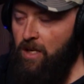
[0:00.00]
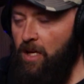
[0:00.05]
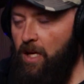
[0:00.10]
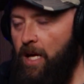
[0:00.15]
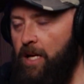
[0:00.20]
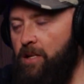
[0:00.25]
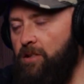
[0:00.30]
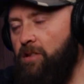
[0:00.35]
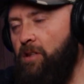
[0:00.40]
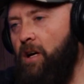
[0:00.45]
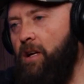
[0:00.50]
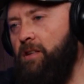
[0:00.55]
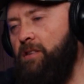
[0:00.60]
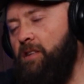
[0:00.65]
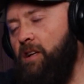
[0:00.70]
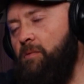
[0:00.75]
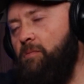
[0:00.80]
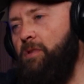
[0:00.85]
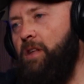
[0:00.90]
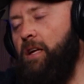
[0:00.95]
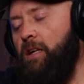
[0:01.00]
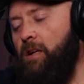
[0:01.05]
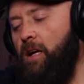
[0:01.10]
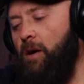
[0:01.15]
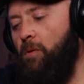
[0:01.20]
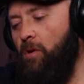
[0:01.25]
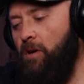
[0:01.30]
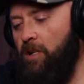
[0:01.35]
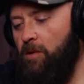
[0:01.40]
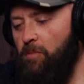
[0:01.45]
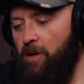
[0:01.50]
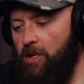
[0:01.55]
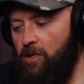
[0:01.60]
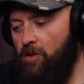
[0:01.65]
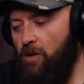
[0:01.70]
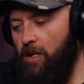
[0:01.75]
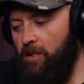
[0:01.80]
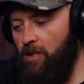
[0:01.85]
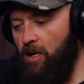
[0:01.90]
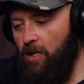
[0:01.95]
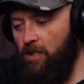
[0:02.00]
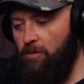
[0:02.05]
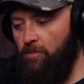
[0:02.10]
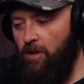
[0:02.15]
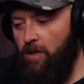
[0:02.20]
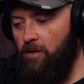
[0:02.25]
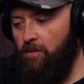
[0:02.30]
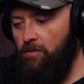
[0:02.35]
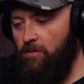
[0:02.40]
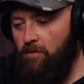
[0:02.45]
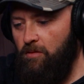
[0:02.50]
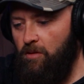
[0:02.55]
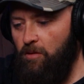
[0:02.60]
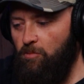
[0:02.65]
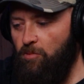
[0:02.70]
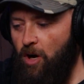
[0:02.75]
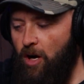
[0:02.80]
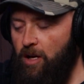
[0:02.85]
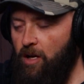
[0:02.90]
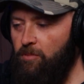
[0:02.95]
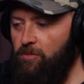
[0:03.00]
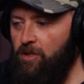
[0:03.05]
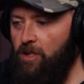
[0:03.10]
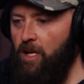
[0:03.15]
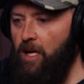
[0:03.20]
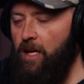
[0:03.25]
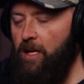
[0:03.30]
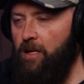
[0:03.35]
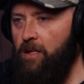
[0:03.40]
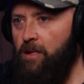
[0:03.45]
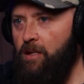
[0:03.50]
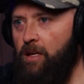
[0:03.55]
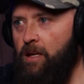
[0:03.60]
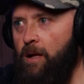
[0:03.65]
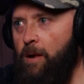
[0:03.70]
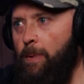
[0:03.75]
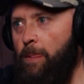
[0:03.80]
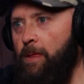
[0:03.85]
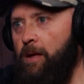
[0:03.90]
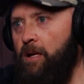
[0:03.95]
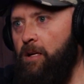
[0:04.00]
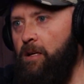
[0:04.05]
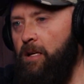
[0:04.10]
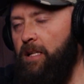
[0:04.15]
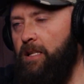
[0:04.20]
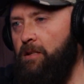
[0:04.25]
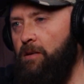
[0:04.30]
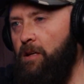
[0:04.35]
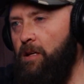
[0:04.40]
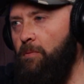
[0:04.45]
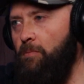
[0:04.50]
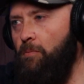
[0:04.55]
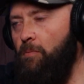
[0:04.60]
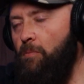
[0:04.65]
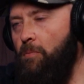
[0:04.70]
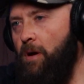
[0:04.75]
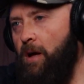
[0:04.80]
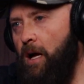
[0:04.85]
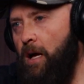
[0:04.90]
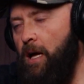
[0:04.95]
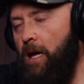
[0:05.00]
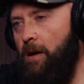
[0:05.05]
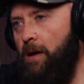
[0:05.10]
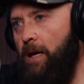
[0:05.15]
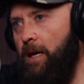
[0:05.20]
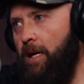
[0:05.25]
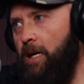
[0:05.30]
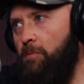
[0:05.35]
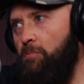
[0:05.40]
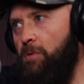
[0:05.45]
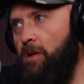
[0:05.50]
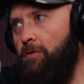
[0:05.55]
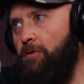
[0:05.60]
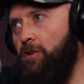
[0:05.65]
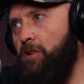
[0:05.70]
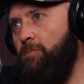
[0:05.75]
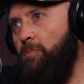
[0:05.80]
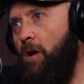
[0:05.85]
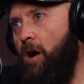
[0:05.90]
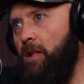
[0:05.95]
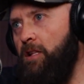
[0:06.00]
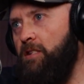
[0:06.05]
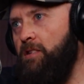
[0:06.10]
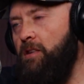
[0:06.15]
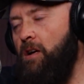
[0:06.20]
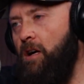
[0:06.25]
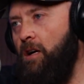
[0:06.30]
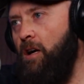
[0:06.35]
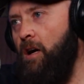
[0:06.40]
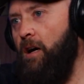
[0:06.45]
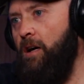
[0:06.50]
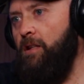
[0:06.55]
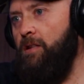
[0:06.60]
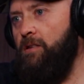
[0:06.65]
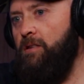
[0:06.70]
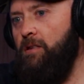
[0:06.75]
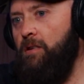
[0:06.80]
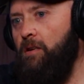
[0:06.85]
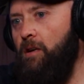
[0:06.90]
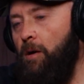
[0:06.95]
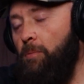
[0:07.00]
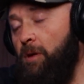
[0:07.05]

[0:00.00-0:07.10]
So. I just thought of something that I wanted to make sure I talked about or brought up today, and it can be for spot and stock hunts. I